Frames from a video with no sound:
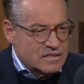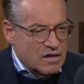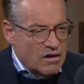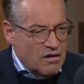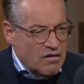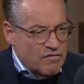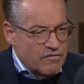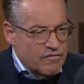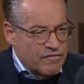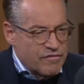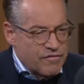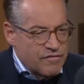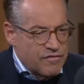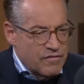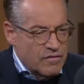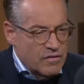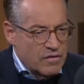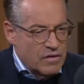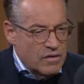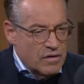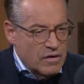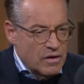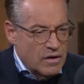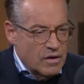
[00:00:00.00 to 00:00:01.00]
of
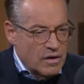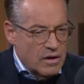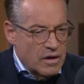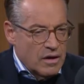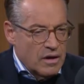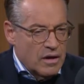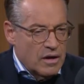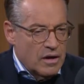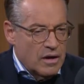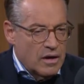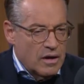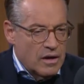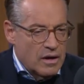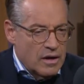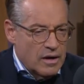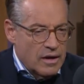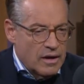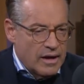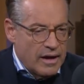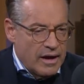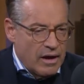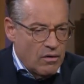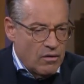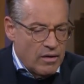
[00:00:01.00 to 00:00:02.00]

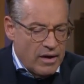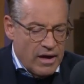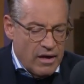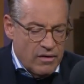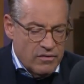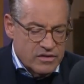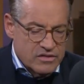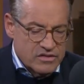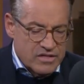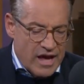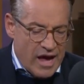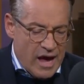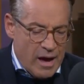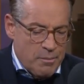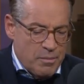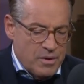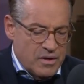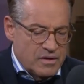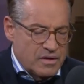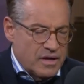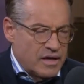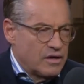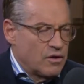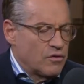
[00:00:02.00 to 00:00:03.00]
how this
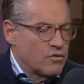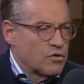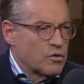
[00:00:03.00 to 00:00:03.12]
happened? I know